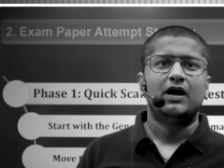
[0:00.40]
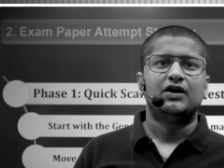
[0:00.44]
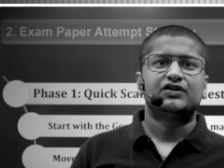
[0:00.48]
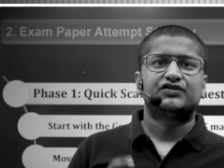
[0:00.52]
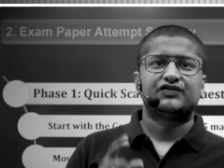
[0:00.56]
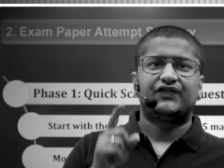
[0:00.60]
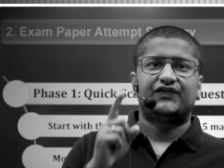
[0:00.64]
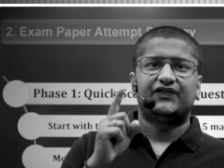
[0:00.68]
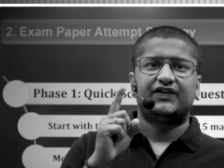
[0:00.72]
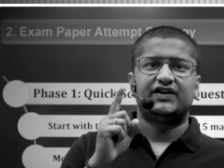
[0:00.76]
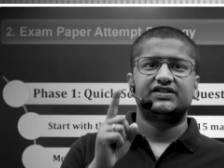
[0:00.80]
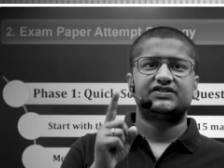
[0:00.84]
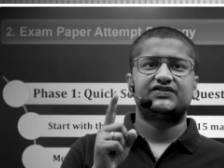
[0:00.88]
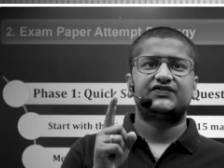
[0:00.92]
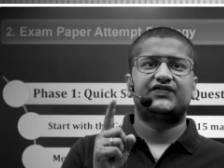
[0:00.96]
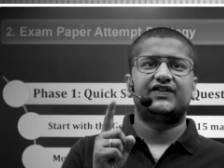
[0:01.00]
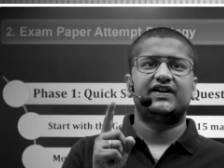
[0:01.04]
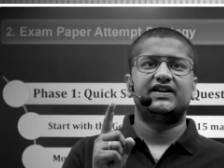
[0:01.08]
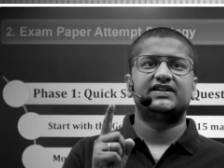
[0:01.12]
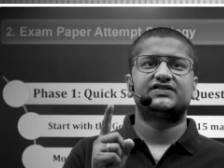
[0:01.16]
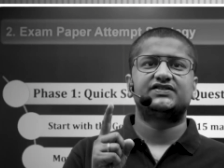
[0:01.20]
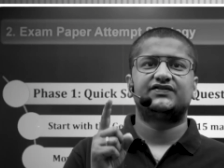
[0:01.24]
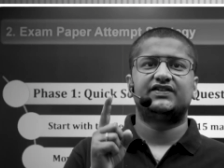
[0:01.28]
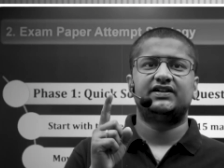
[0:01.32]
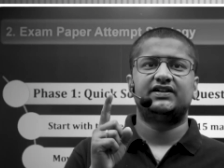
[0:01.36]
first phase
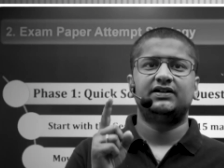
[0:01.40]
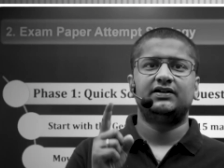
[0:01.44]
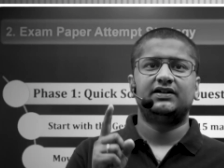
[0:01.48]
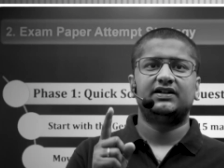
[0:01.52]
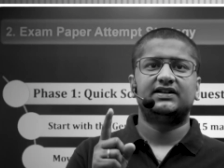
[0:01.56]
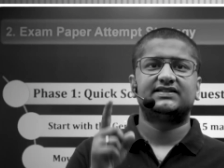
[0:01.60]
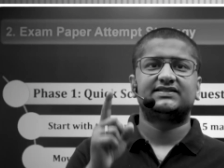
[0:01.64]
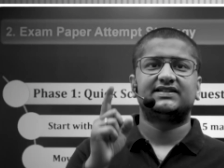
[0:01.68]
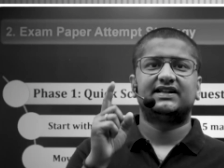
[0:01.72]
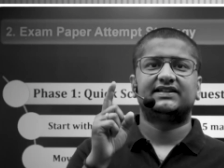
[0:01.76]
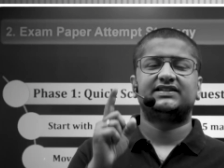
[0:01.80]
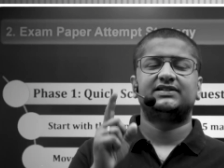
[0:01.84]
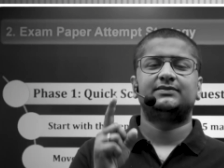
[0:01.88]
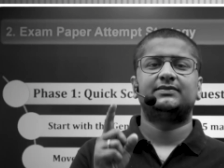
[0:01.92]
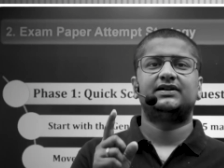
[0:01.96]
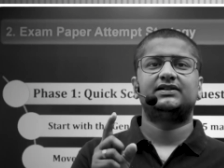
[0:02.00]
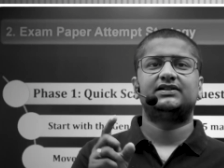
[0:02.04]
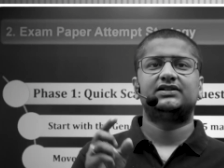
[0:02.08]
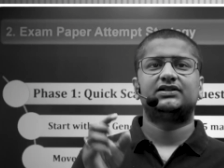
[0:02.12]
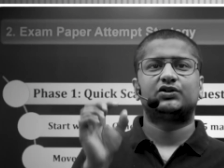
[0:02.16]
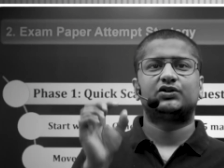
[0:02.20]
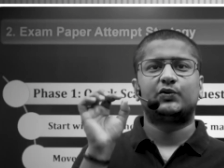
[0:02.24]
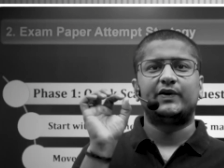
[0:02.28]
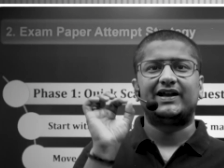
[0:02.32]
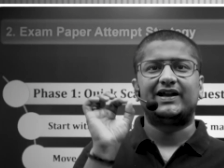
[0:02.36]
one is nothing but
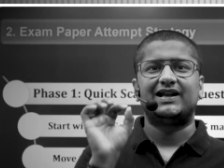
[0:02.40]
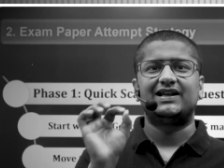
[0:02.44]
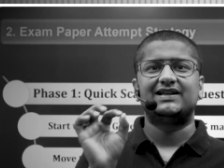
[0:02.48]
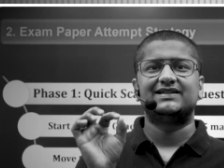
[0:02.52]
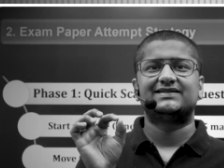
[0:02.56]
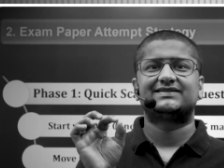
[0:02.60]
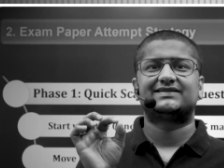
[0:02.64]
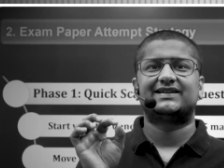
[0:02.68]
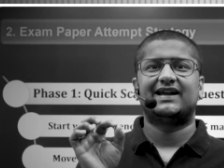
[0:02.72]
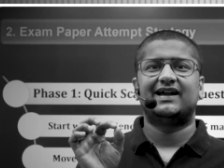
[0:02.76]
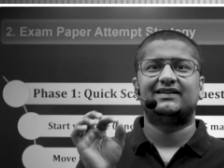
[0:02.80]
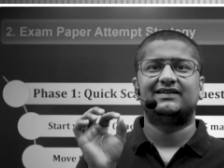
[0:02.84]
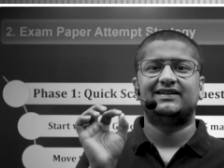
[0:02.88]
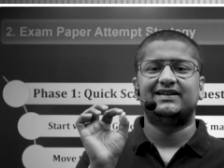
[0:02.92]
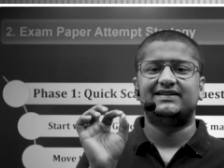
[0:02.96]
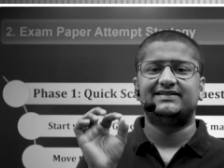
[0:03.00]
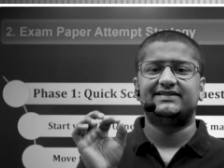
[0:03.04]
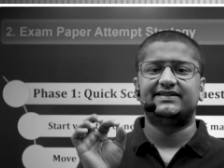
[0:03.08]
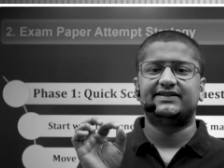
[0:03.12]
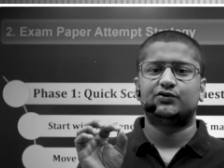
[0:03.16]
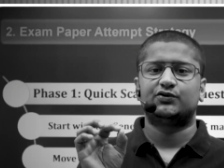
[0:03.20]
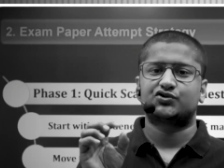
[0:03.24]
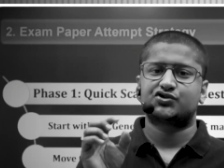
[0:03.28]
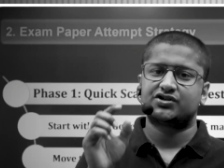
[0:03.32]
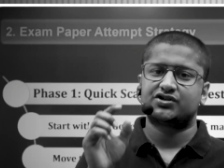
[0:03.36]
quickly scan the easy
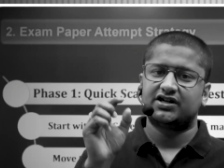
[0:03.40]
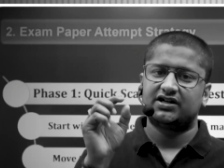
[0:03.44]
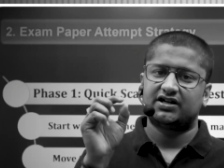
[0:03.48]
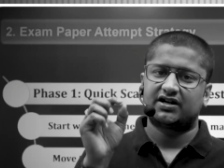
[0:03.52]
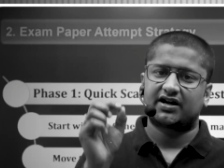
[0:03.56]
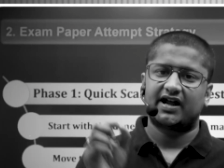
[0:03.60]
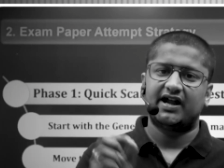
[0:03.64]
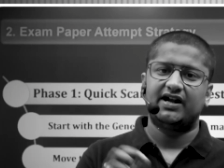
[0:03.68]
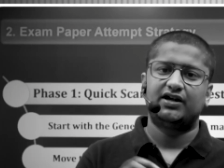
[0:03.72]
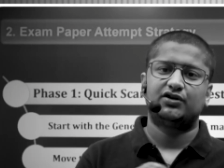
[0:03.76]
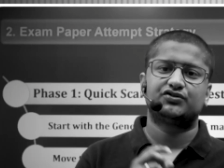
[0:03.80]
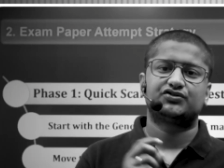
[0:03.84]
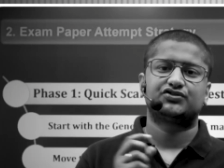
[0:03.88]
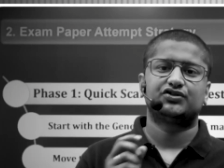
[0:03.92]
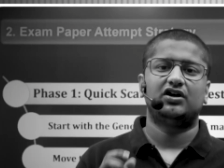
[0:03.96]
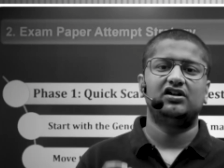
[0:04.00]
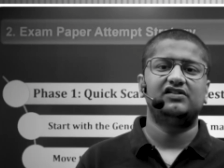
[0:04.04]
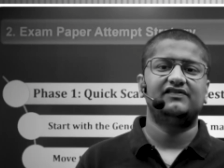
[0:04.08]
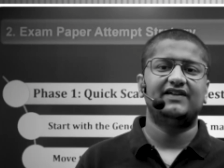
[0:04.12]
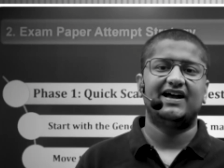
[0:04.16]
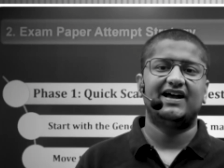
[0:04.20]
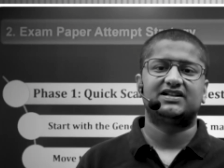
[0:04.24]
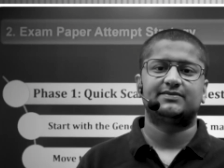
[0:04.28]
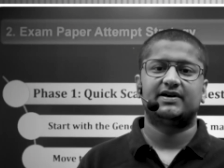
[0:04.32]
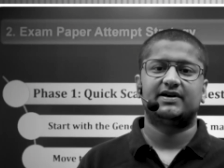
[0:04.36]
question and try to solve at much